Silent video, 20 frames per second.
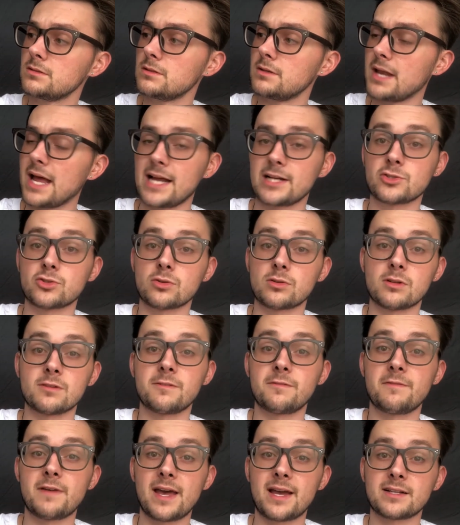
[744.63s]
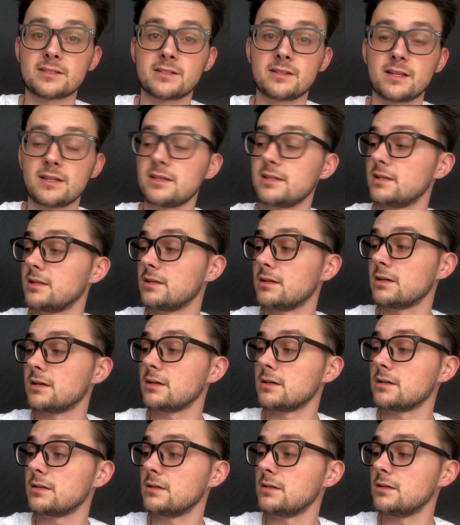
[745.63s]
natural effect that the
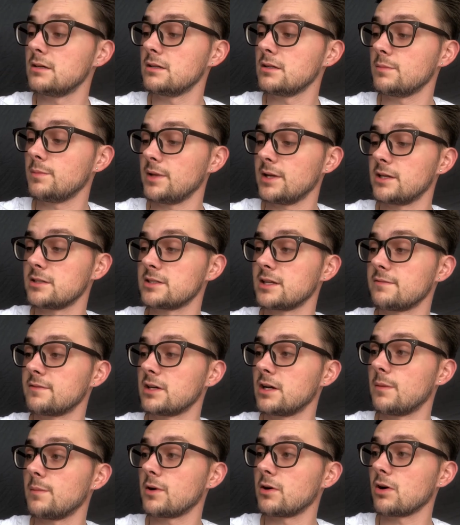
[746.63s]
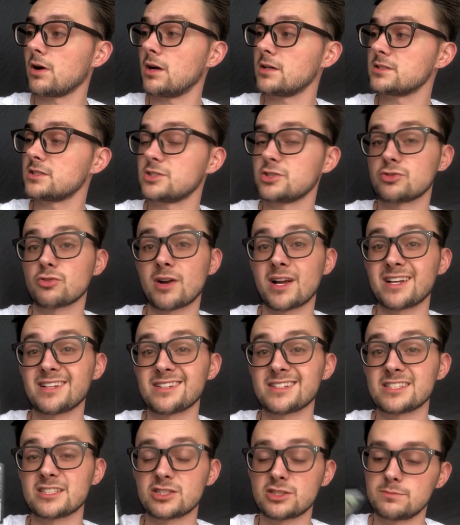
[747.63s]
players have to come across.
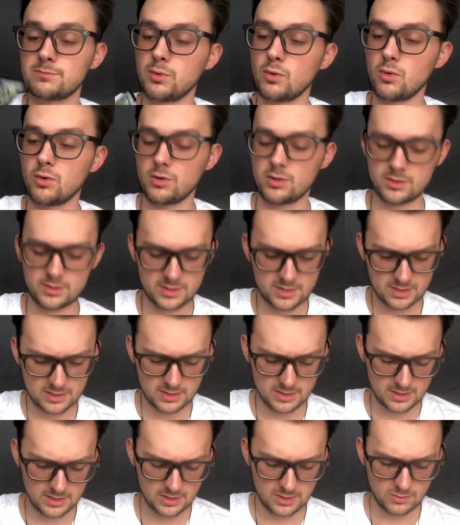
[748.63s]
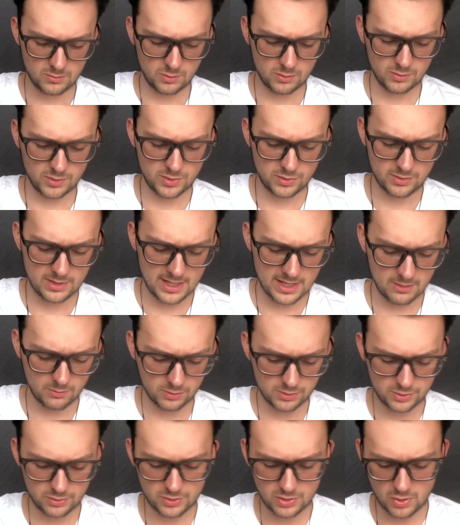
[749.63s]
Strangling Spores. We'll do that.
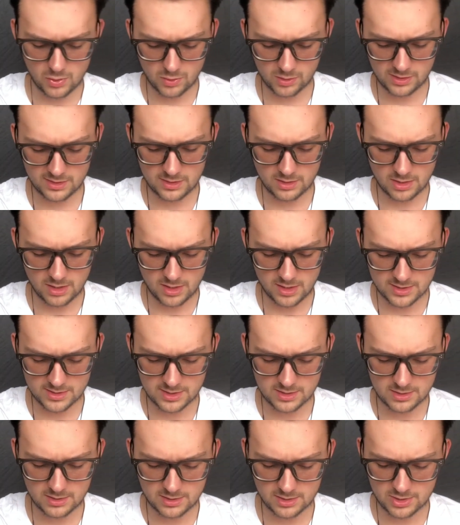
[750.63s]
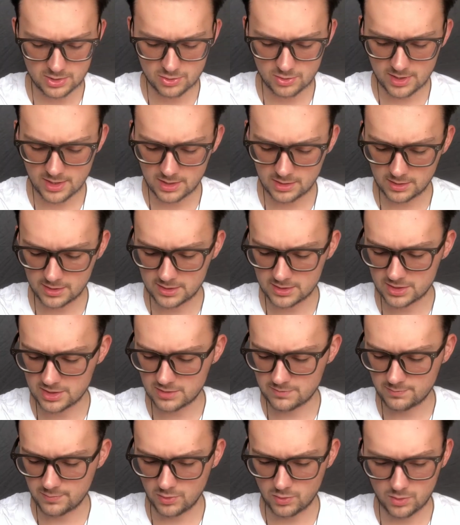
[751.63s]
We'll do Totally Lost, Strangling
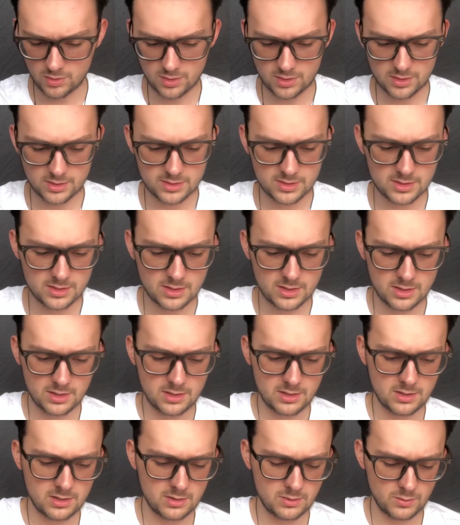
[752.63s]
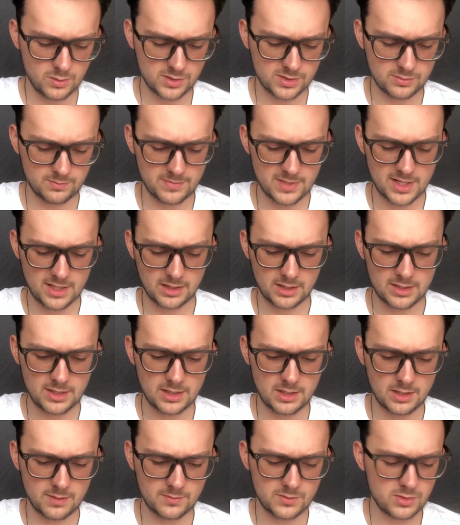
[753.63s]
Spores, which may
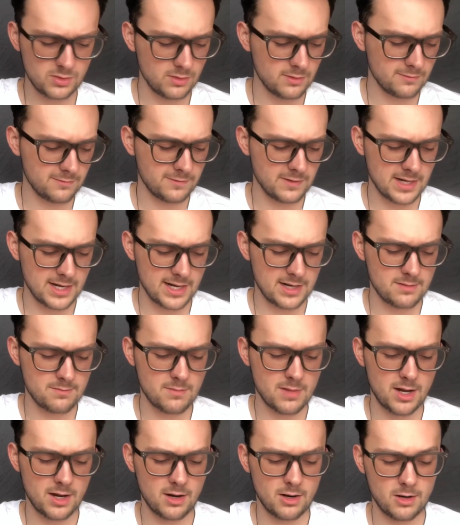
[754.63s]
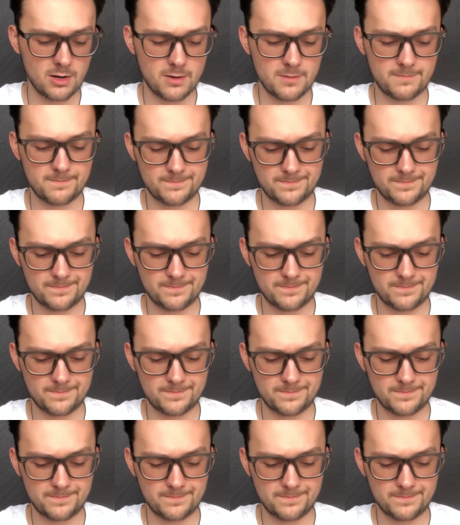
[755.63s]
lead up to the Vine Mare.